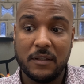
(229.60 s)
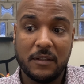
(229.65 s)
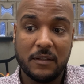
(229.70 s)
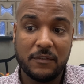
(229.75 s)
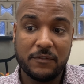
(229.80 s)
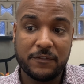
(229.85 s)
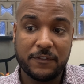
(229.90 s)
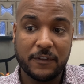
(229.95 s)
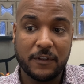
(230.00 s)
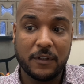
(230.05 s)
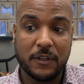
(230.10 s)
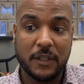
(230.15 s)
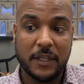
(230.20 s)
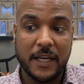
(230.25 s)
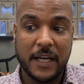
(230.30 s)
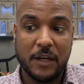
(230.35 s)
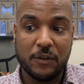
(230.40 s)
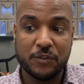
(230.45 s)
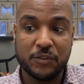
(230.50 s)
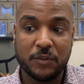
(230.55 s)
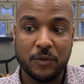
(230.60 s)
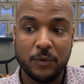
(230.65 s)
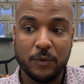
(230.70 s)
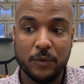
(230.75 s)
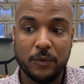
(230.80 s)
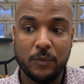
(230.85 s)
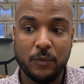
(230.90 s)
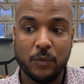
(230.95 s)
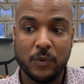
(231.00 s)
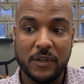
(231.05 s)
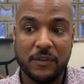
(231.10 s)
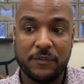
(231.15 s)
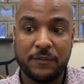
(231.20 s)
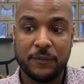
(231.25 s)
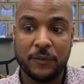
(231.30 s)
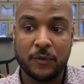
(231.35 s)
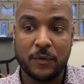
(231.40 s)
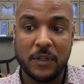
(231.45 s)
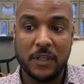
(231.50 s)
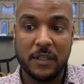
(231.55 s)
for a household with
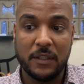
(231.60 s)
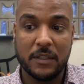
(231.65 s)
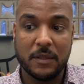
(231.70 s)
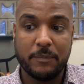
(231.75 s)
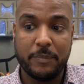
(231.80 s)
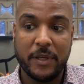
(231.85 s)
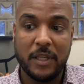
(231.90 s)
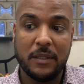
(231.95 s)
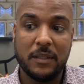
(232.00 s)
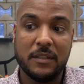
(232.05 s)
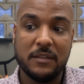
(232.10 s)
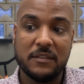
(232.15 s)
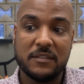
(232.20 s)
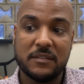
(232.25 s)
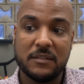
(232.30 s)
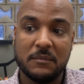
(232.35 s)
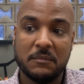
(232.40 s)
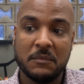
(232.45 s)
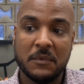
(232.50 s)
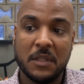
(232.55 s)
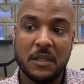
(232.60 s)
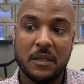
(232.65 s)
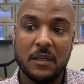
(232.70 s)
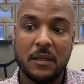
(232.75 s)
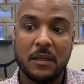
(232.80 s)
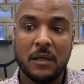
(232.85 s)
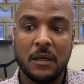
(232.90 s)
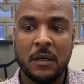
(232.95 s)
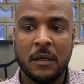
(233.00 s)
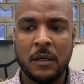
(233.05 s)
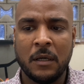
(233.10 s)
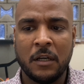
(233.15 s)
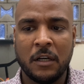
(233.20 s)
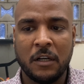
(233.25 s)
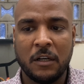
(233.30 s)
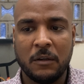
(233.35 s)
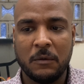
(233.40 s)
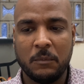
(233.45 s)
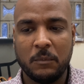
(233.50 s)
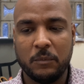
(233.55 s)
3 dependents.
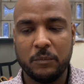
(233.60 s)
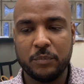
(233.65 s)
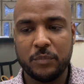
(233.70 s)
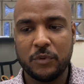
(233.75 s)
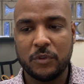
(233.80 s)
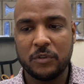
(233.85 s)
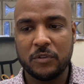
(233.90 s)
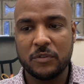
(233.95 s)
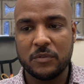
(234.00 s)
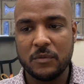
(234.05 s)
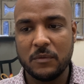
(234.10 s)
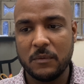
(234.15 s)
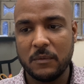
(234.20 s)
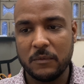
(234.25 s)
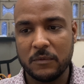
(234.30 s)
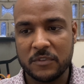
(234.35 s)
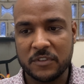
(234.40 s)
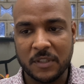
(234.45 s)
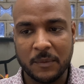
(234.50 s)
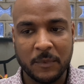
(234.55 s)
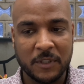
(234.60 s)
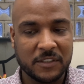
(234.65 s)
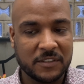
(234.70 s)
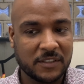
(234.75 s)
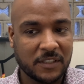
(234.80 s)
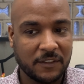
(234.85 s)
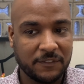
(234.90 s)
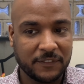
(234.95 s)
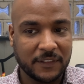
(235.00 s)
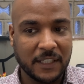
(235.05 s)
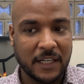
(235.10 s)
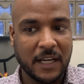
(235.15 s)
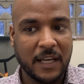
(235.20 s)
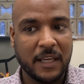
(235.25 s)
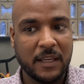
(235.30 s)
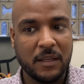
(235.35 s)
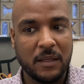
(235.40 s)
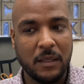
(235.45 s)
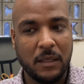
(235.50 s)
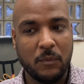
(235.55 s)
Some of the stuff that
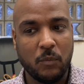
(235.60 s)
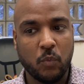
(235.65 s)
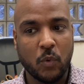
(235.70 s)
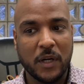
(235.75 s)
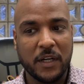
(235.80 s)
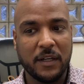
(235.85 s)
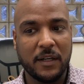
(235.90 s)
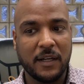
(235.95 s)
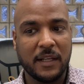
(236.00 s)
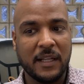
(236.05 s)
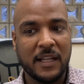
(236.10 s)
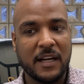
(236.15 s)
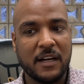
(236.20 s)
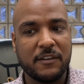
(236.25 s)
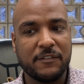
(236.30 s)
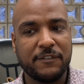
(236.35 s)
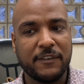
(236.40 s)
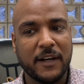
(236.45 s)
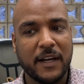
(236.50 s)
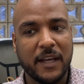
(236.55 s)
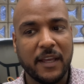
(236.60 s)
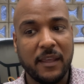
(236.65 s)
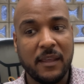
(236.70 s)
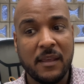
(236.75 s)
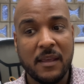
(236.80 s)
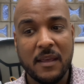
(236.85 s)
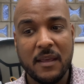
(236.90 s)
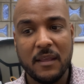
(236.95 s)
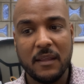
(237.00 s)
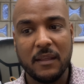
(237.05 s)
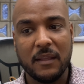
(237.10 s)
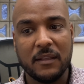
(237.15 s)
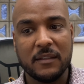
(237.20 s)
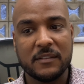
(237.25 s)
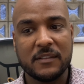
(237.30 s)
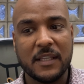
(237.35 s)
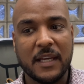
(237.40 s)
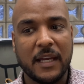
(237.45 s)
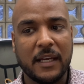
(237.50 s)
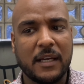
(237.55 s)
I wanted to clarify
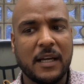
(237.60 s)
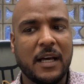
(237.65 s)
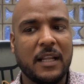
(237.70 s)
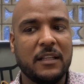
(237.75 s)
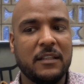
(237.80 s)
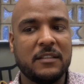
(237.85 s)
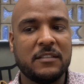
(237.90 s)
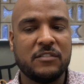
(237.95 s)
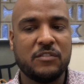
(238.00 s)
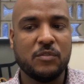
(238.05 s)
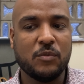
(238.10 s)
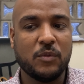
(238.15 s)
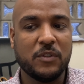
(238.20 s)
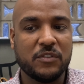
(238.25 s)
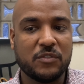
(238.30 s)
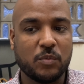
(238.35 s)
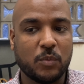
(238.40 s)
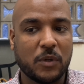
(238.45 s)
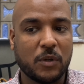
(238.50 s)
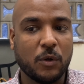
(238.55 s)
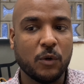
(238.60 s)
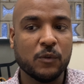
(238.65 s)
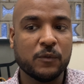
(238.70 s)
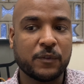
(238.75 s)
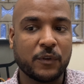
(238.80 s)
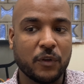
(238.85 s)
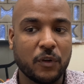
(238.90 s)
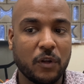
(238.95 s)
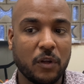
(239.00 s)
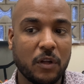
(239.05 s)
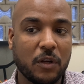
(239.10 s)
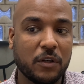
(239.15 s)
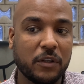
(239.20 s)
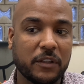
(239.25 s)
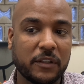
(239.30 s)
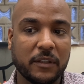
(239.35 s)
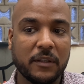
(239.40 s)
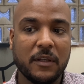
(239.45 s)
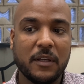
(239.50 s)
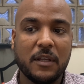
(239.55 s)
is that college students were overlooked